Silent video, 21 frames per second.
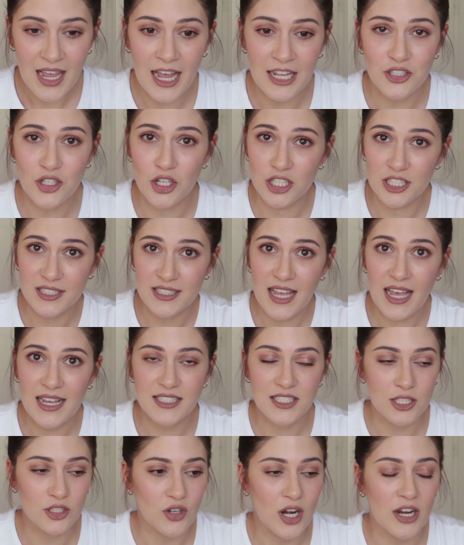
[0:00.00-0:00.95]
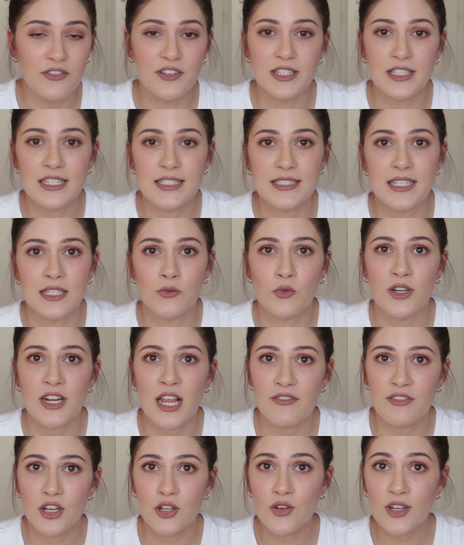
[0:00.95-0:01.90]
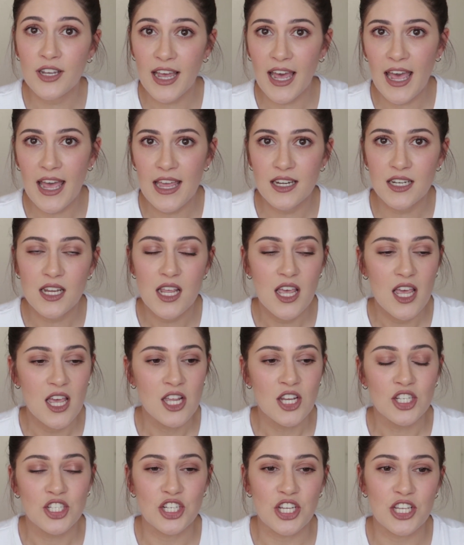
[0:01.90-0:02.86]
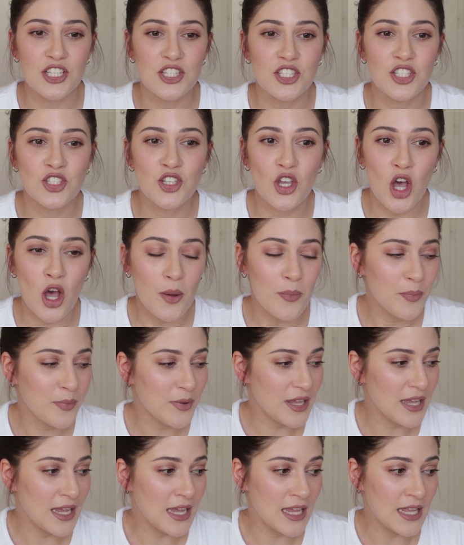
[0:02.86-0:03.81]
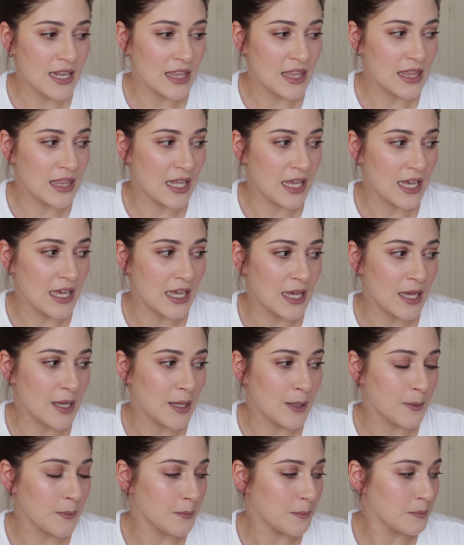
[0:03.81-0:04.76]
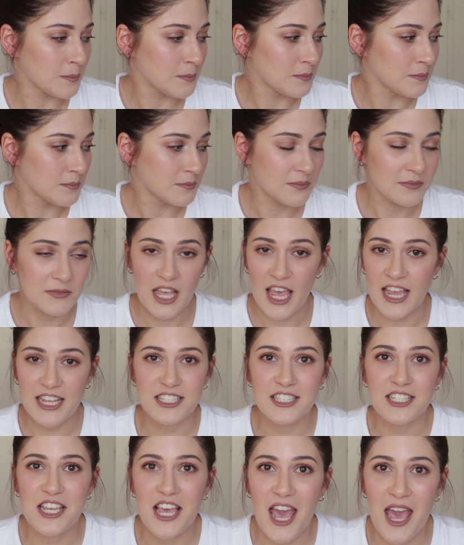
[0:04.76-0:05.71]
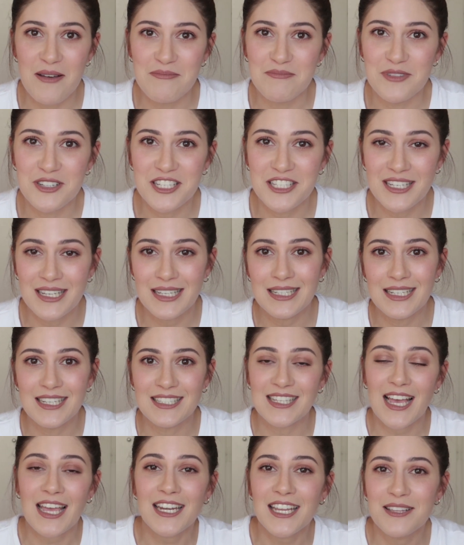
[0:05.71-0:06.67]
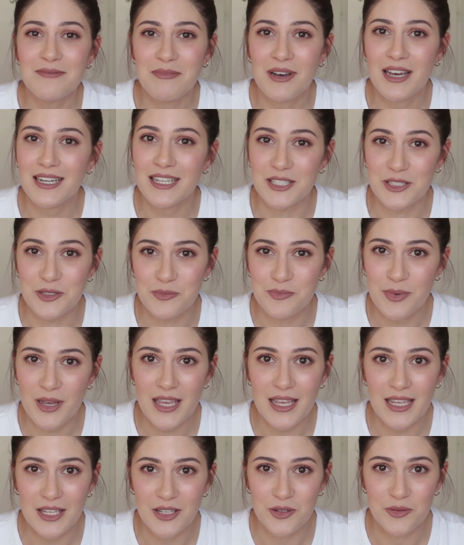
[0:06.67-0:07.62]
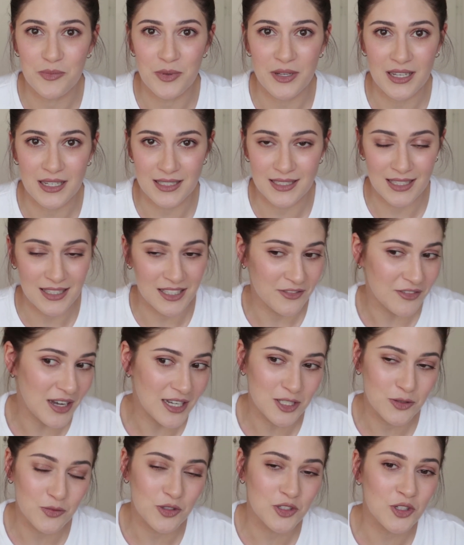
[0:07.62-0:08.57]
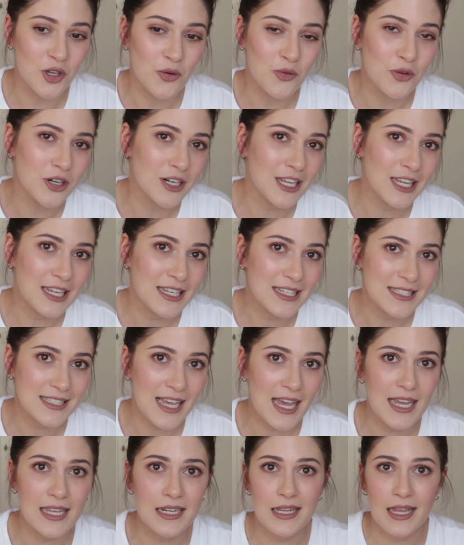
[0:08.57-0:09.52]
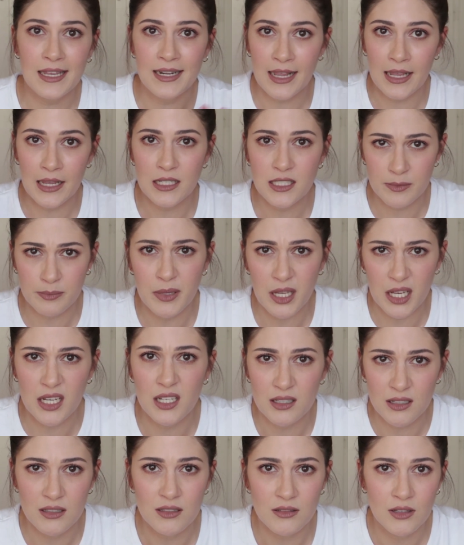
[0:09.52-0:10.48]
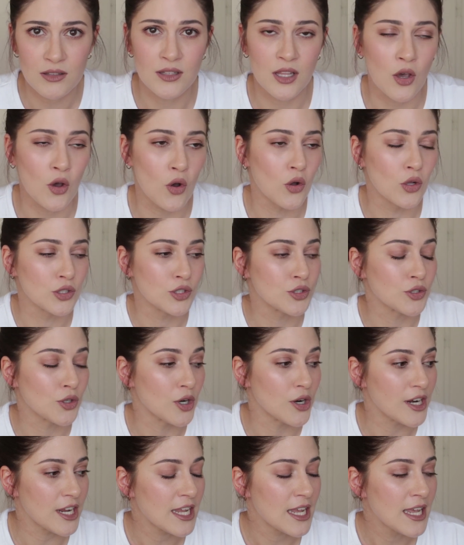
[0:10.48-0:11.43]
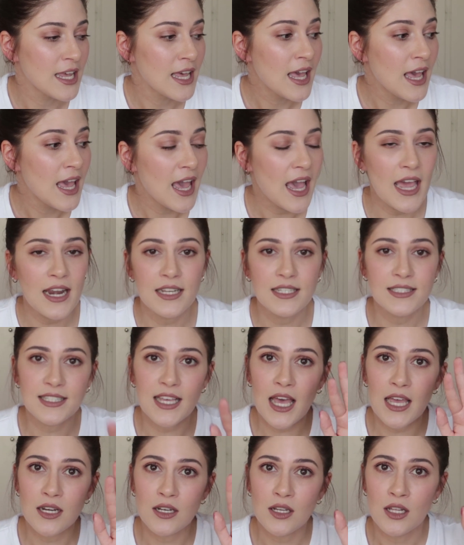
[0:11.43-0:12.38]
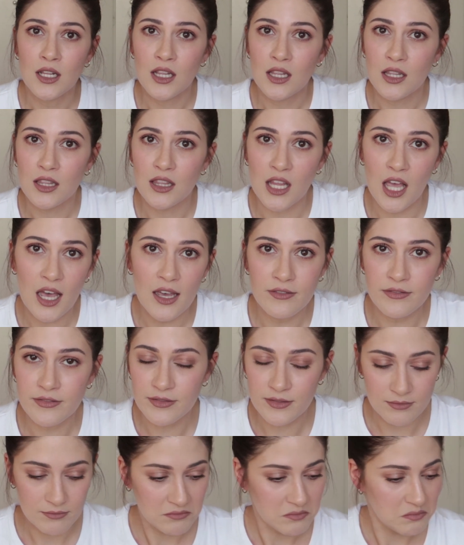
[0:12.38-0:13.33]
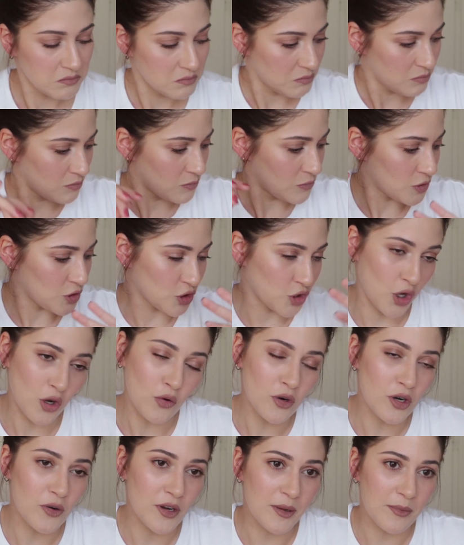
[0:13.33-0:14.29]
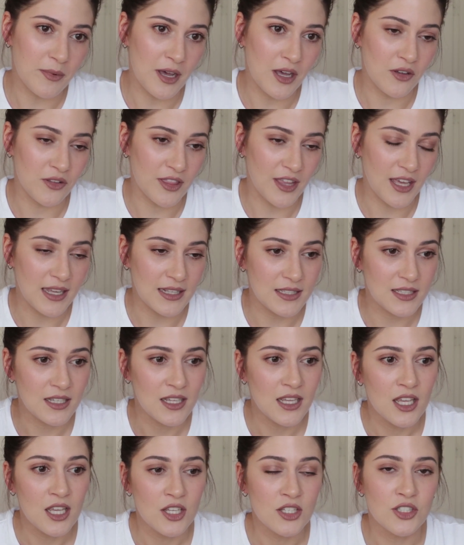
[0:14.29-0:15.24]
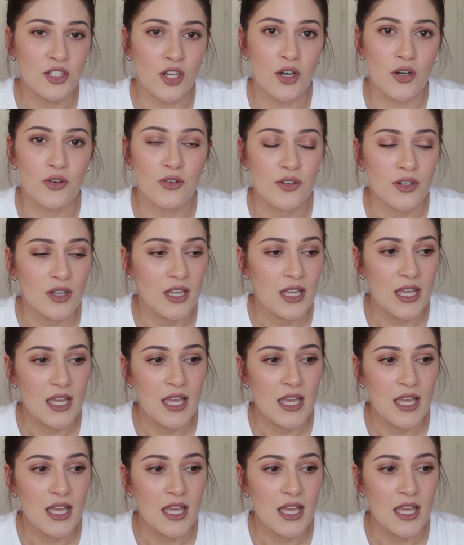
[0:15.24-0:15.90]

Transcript: I told the taxi driver, listen, whenever you can, just stop in ATM machine because I need money to pay you because the device was not working inside, and I explained the whole story. And he said, love, don't worry about that. So